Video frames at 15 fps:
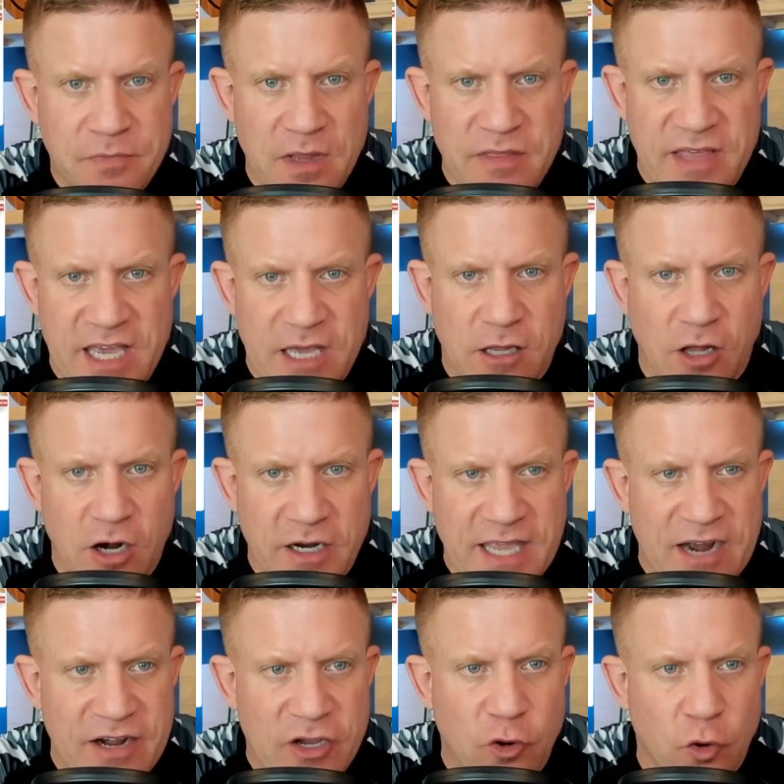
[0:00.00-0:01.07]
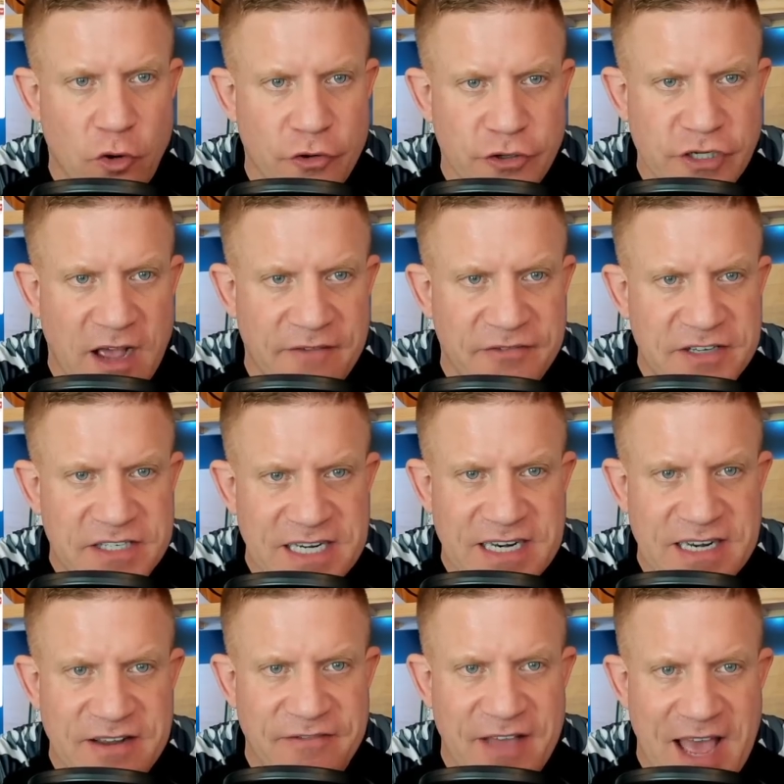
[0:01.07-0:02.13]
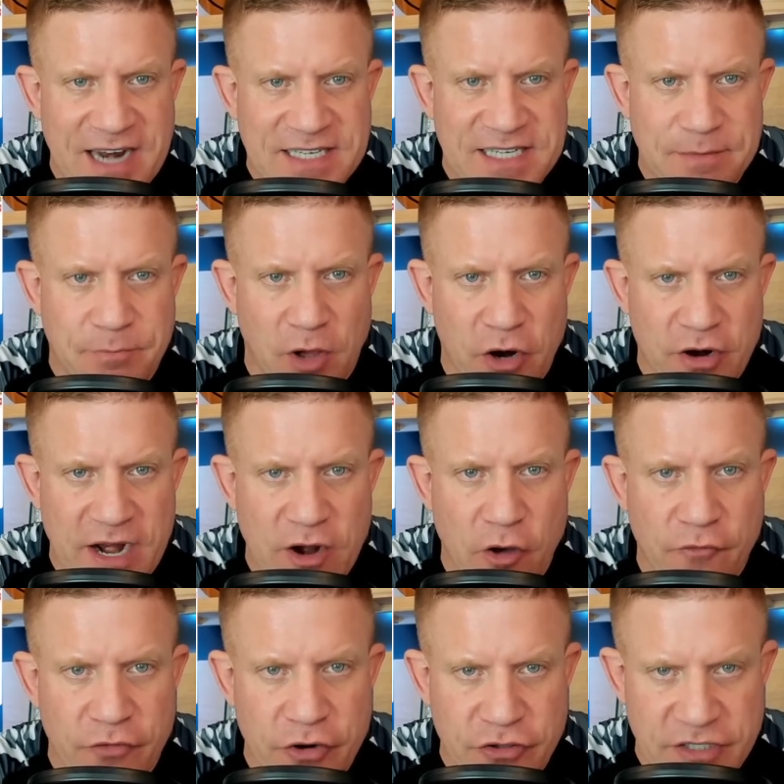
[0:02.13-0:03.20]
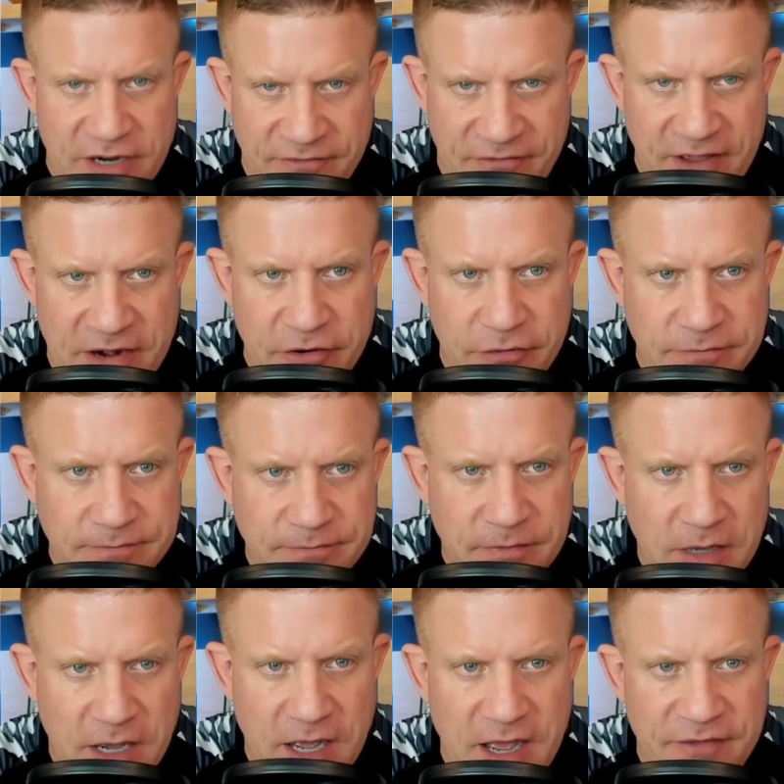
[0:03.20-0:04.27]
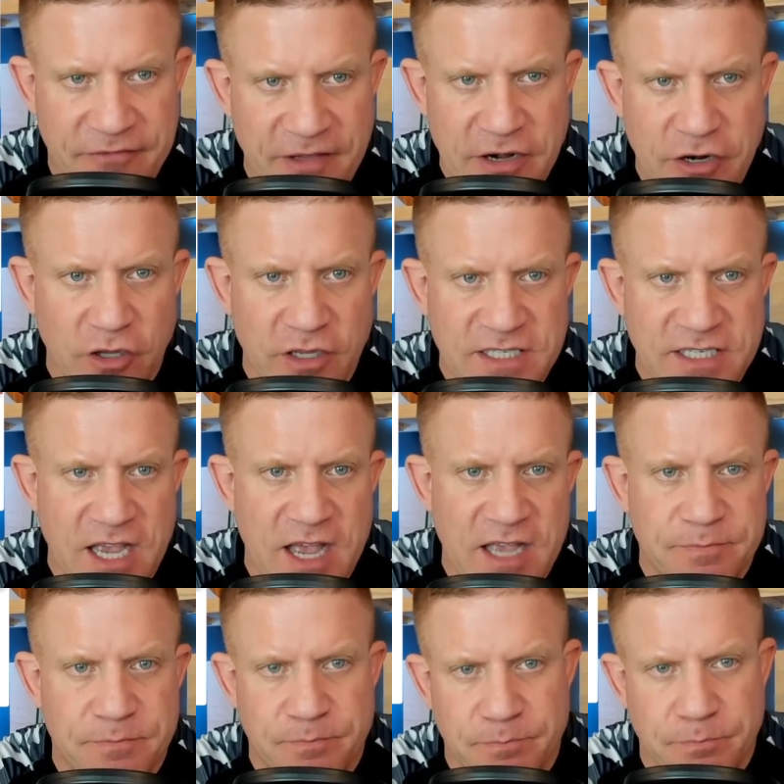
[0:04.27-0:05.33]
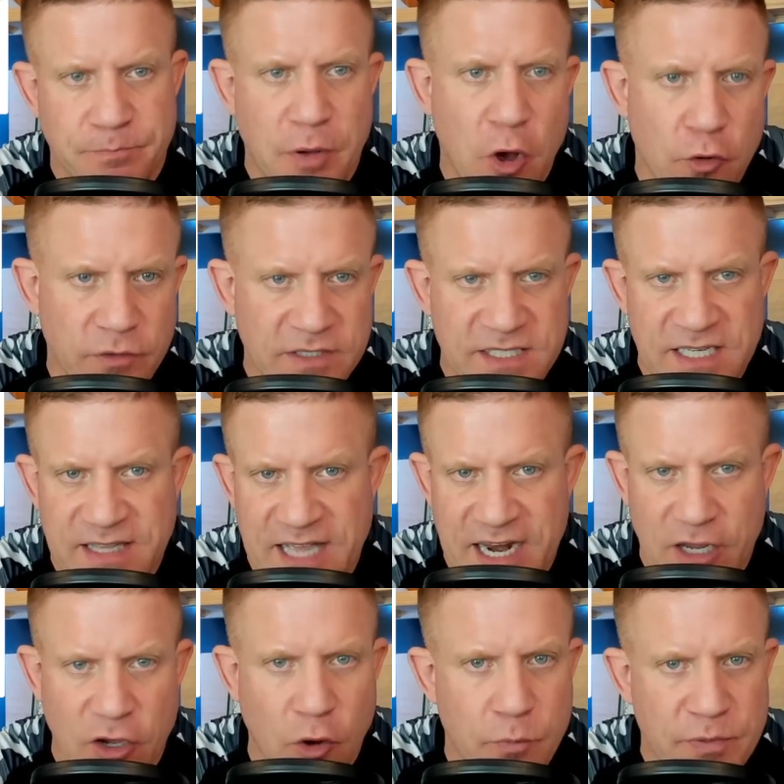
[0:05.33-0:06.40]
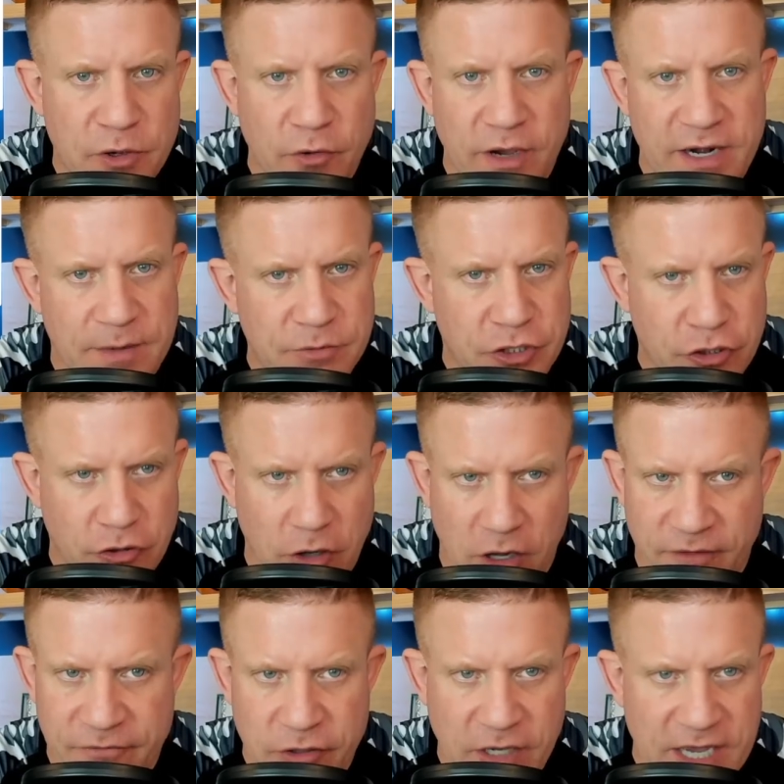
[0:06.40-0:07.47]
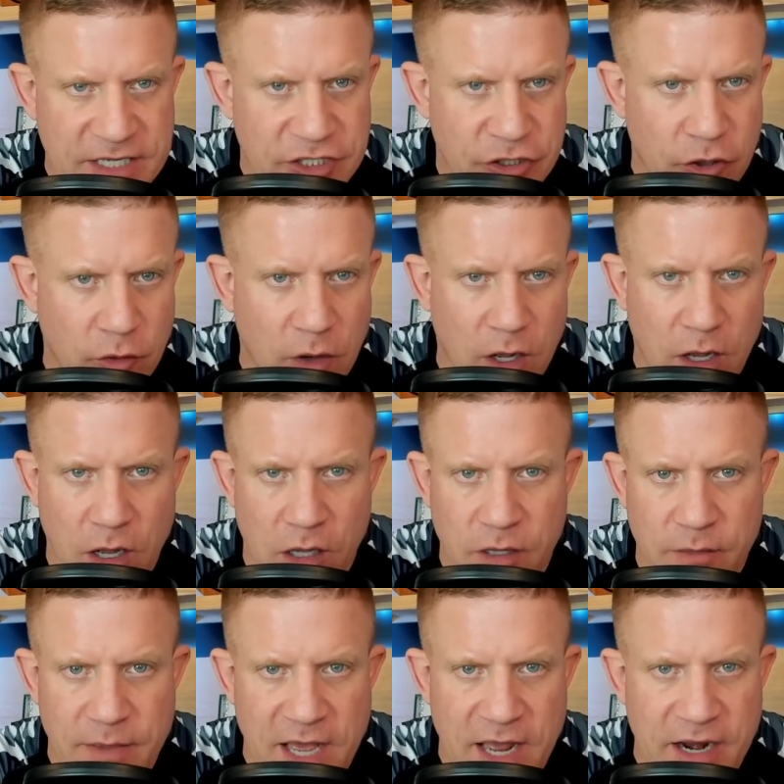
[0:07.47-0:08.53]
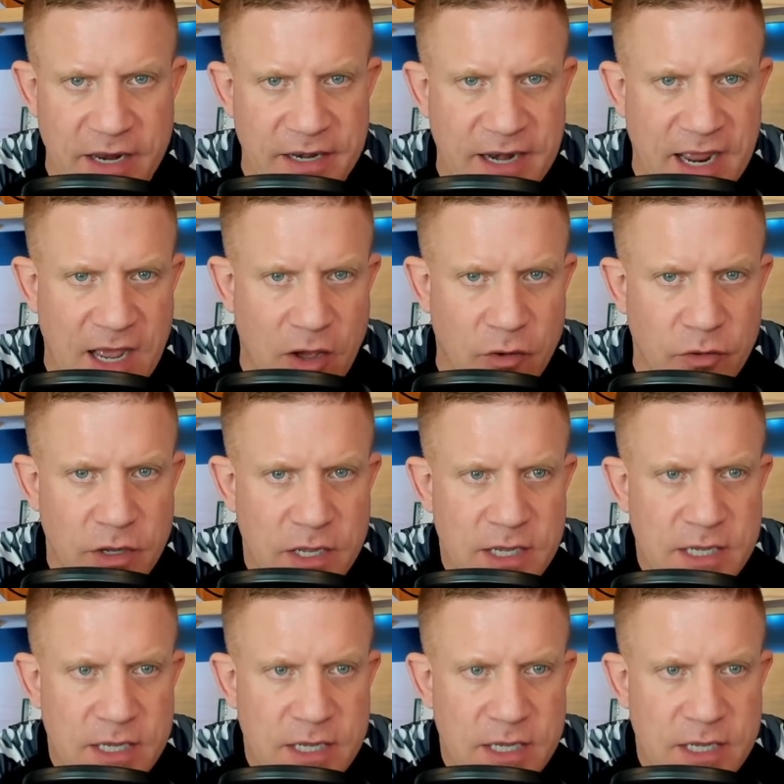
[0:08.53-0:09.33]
the Clark County Coroner's Office in Nevada said Bonner had overdosed on fentanyl. Fentanyl is a potent synthetic opioid. I'm sure all of you guys know all about it now.